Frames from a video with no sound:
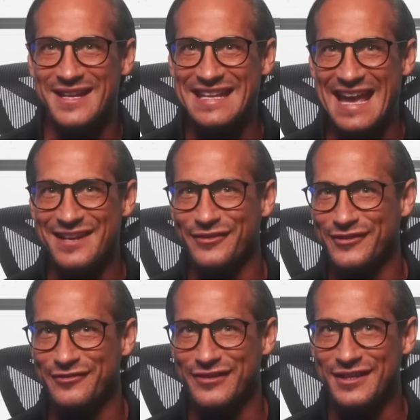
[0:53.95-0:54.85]
by the end
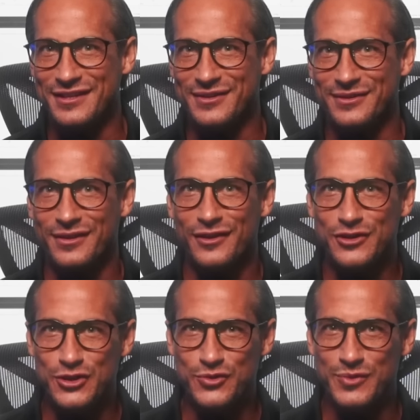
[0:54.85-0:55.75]
of the video,
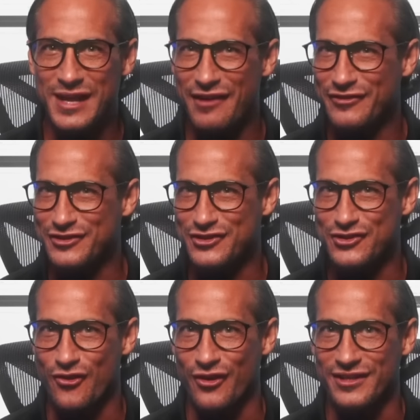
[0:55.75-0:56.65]
you will have a
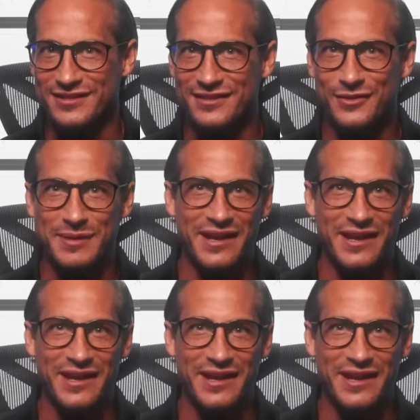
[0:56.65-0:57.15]
choice to